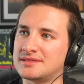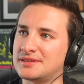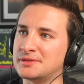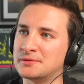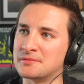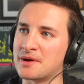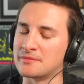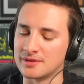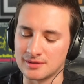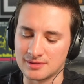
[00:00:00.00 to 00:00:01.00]
Do you
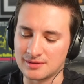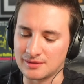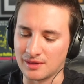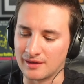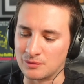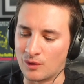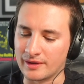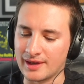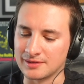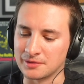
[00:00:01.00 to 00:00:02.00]
remember like what
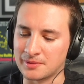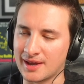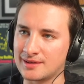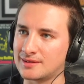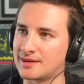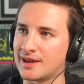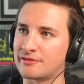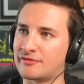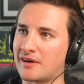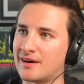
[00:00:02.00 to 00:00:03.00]
he ended up getting? Did he get a
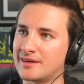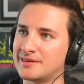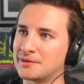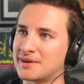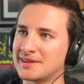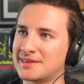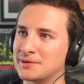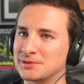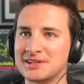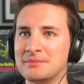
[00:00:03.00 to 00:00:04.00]
fine or anything,
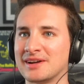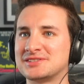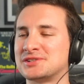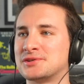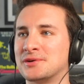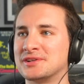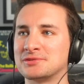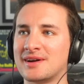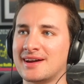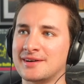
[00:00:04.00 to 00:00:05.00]
or did he manage to talk his
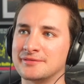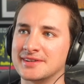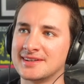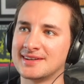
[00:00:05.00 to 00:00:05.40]
way out of it?